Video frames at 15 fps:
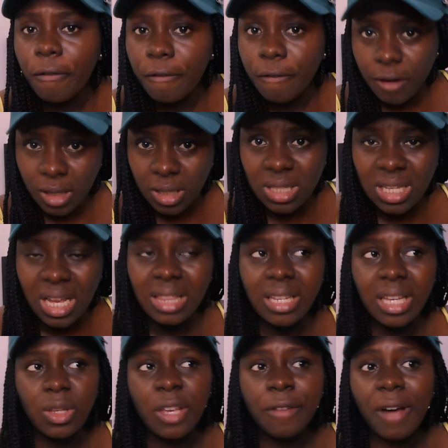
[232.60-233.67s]
first, and
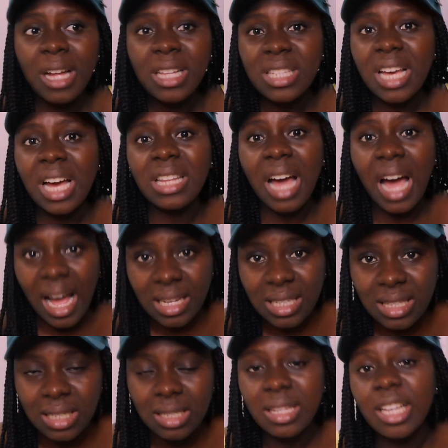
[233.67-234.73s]
then if Aunty had
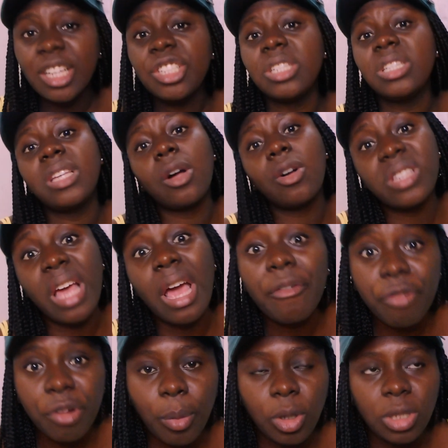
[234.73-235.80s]
asked this, then she tells
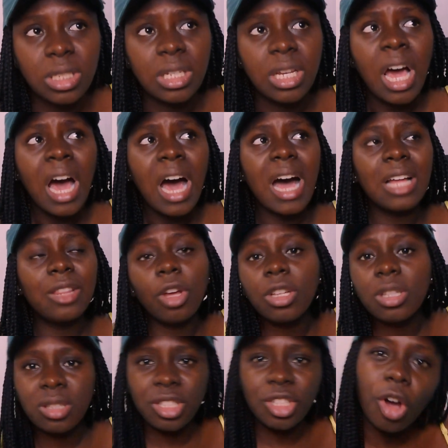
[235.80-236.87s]
everybody, and
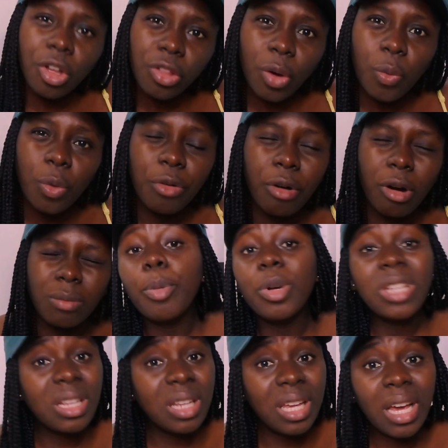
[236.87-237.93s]
not the other way around. But
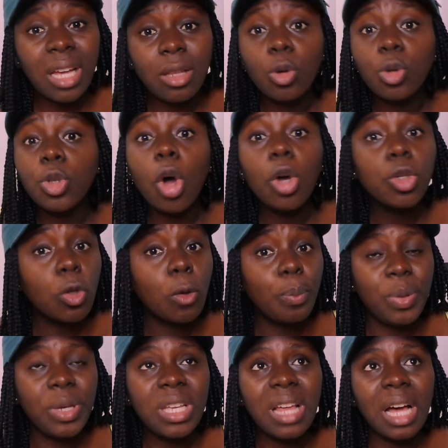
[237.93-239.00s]
then again, it could also
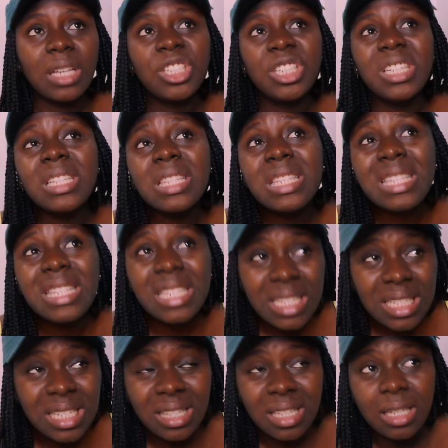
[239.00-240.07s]
be that she didn't
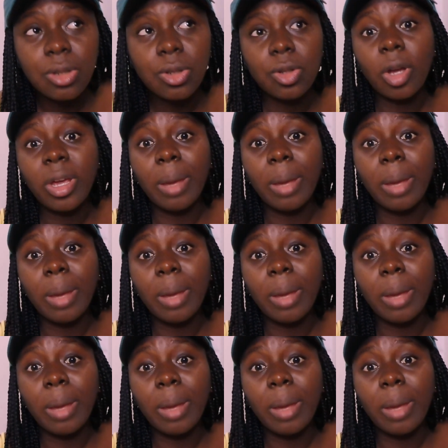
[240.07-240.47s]
see the need to talk